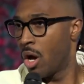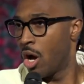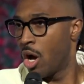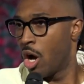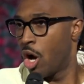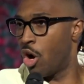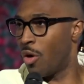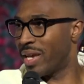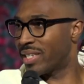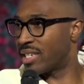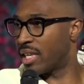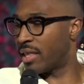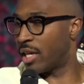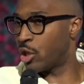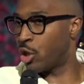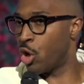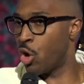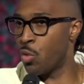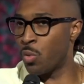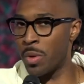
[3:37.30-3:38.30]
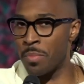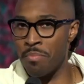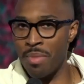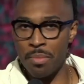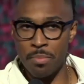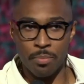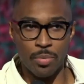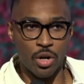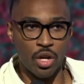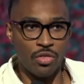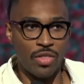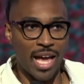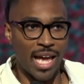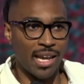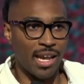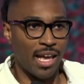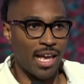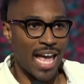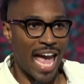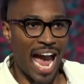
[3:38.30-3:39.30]
Who is it that you remember
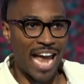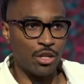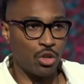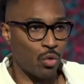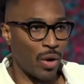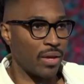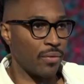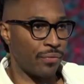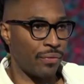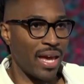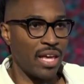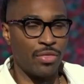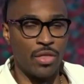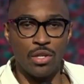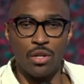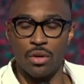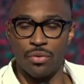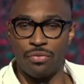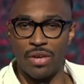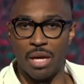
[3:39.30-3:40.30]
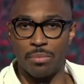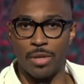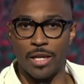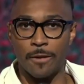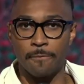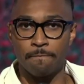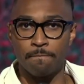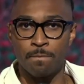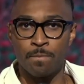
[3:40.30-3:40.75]
that had great faith in your family?